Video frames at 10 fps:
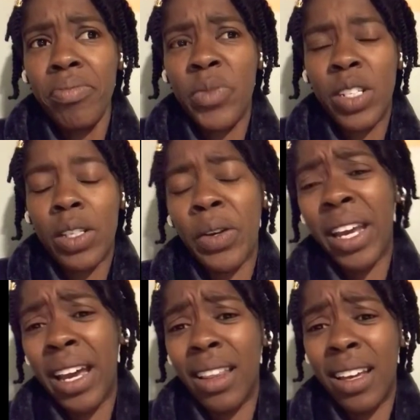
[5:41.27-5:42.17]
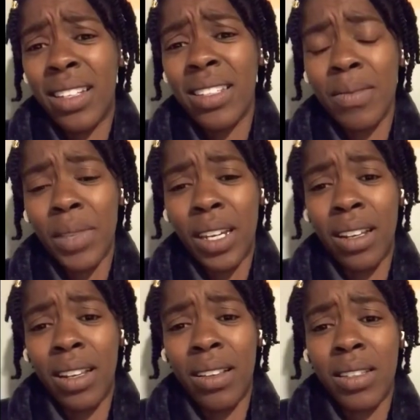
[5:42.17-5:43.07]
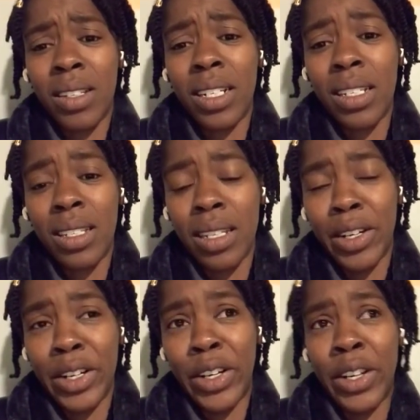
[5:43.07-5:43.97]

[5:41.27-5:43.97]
So yeah, that's something to consider